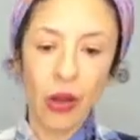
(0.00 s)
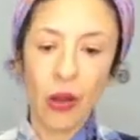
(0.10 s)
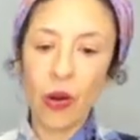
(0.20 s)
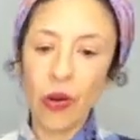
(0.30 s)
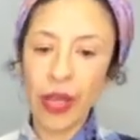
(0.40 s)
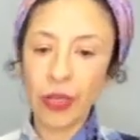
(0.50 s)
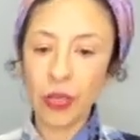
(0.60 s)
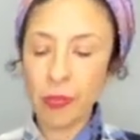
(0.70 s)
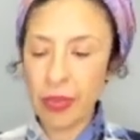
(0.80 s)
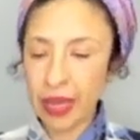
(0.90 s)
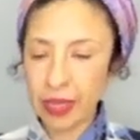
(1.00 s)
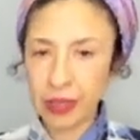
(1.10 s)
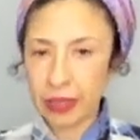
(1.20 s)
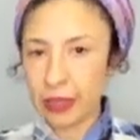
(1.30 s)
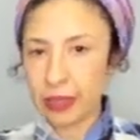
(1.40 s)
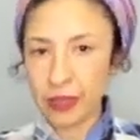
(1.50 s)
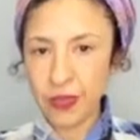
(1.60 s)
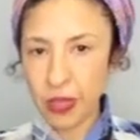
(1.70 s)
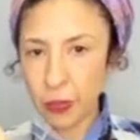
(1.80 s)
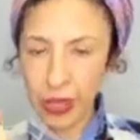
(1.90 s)
or I could make
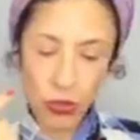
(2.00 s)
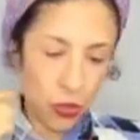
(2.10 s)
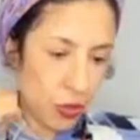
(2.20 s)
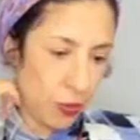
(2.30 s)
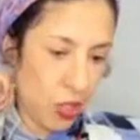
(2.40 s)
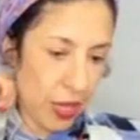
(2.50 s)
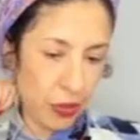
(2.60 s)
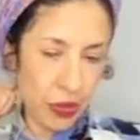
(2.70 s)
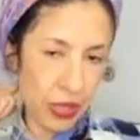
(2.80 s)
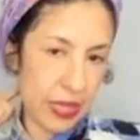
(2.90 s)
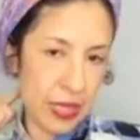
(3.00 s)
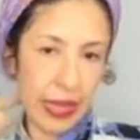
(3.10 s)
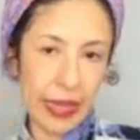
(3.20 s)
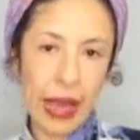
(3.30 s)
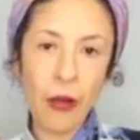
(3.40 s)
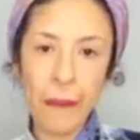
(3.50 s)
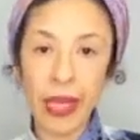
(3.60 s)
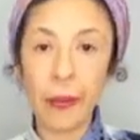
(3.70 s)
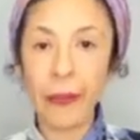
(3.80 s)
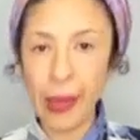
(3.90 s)
even on my YouTube channel you can see like how I
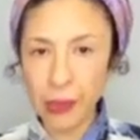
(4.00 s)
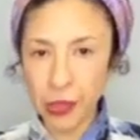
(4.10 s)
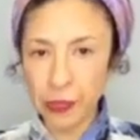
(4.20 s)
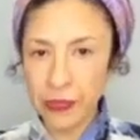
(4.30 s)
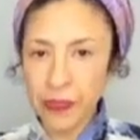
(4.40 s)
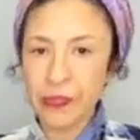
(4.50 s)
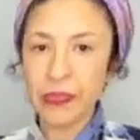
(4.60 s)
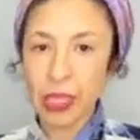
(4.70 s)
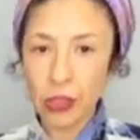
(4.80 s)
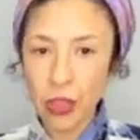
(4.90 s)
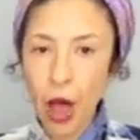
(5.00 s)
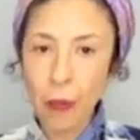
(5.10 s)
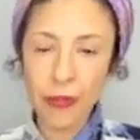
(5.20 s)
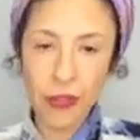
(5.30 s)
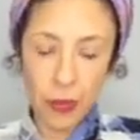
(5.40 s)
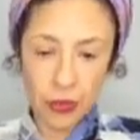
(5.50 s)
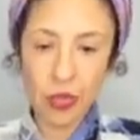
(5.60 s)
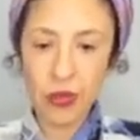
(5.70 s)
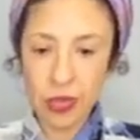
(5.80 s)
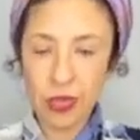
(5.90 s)
make a peplum top from
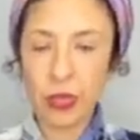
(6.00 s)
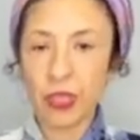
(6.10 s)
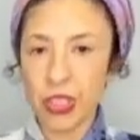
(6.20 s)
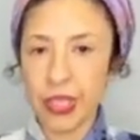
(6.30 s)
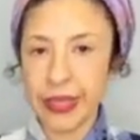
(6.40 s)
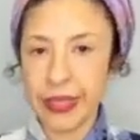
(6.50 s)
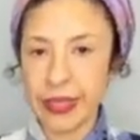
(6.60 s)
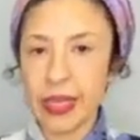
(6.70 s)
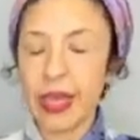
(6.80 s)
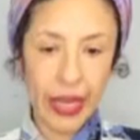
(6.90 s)
those silk shirts.